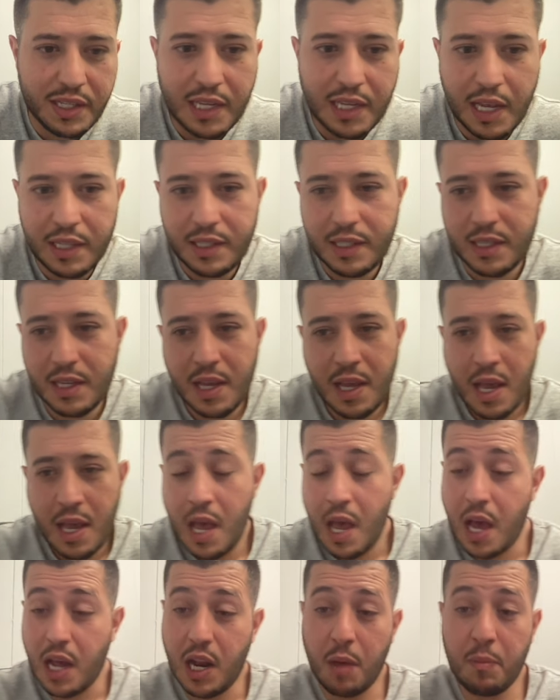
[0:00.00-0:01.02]
cents,
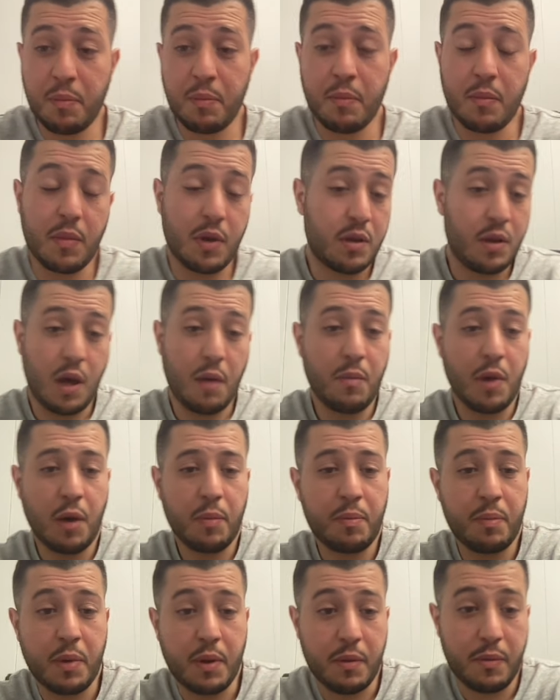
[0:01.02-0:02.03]
and I'm I'm up
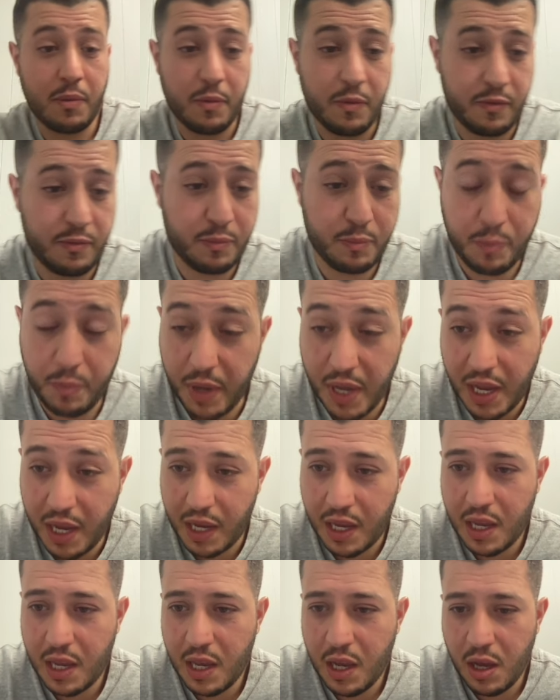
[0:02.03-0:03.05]

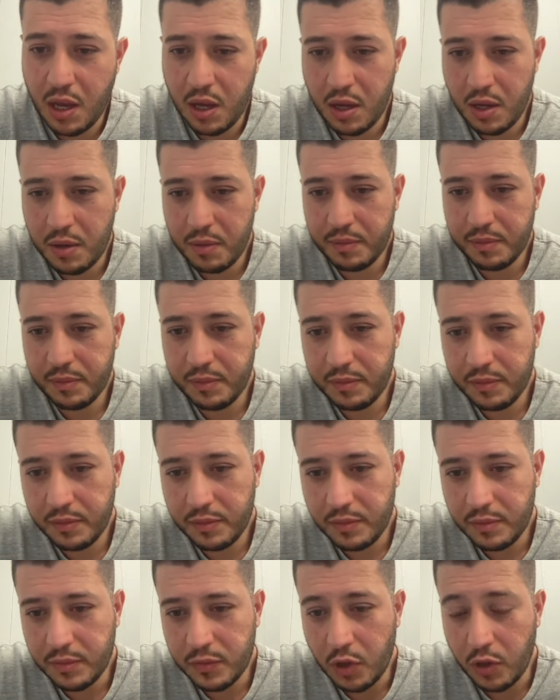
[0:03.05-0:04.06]
big um,
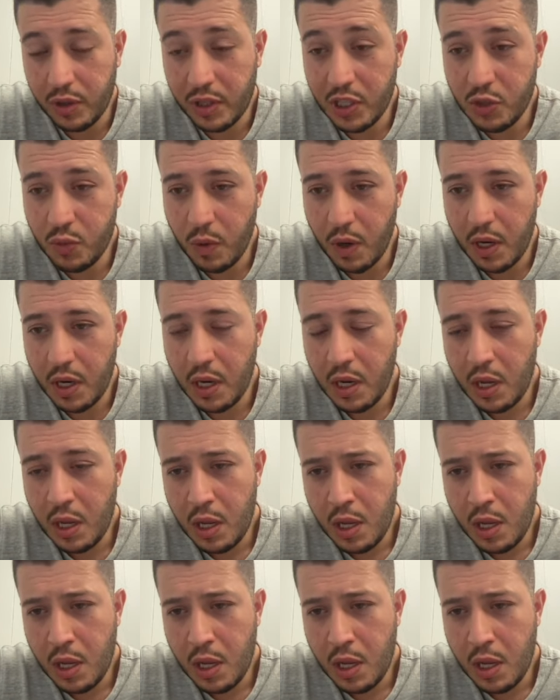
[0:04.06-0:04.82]
on this one.